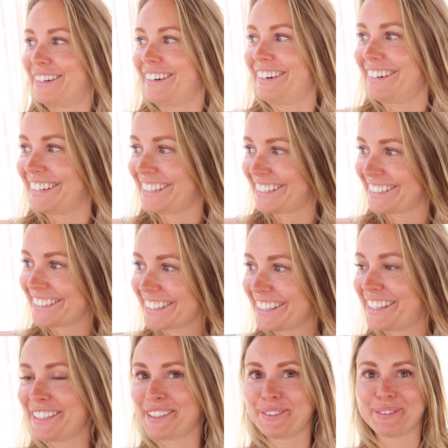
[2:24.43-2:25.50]
god,
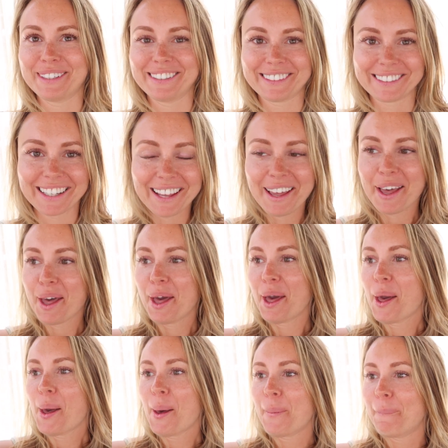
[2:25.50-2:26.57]
this was
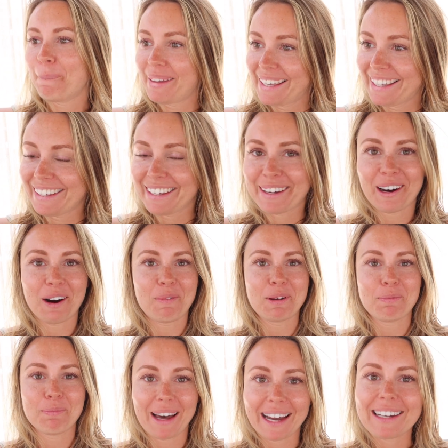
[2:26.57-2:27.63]
me
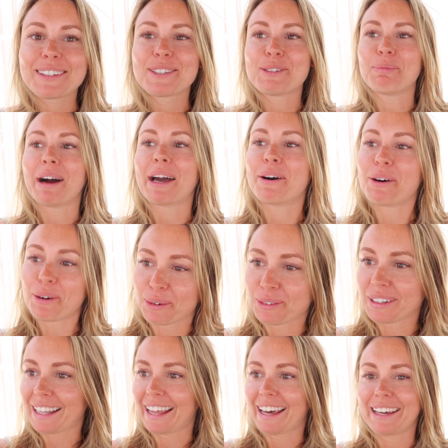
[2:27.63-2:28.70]
coming back to my
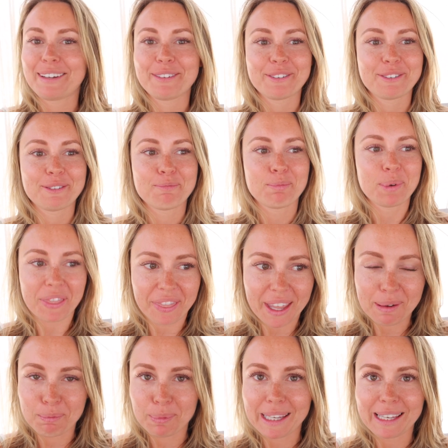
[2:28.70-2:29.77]
old life, but
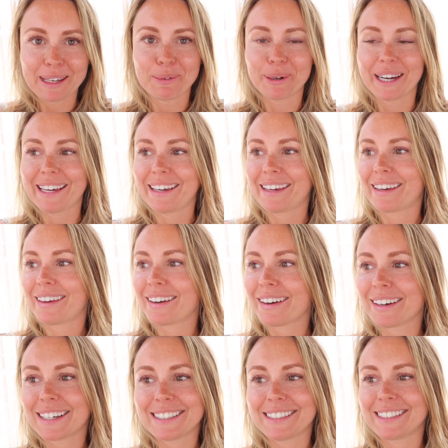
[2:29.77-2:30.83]
then being awake.
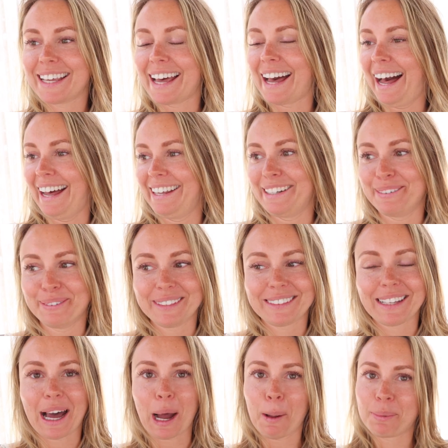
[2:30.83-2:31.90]
And it
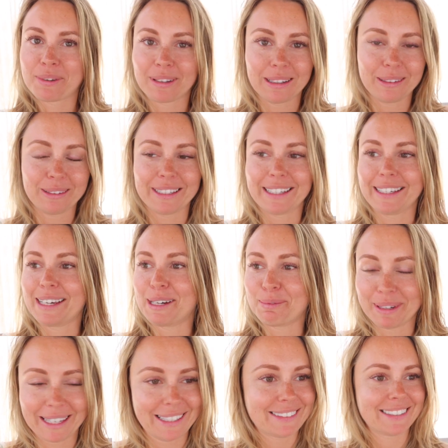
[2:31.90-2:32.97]
was absolutely
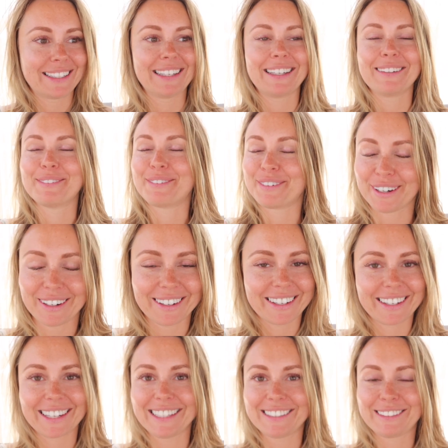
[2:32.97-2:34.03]
amazing.
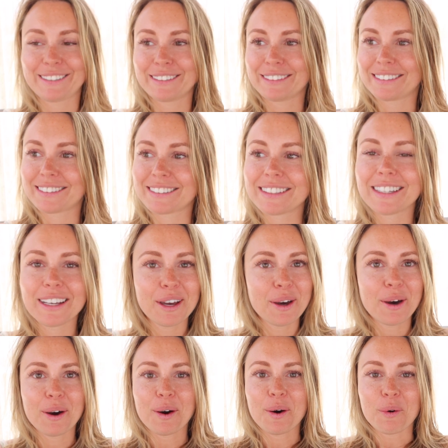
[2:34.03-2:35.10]
Fuck, it's just
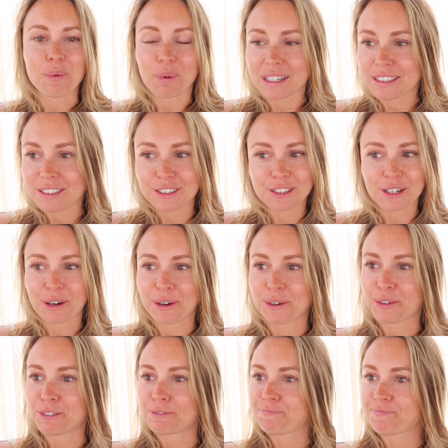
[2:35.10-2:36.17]
one
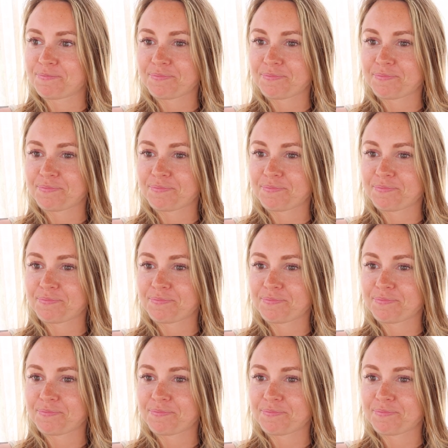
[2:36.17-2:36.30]
show.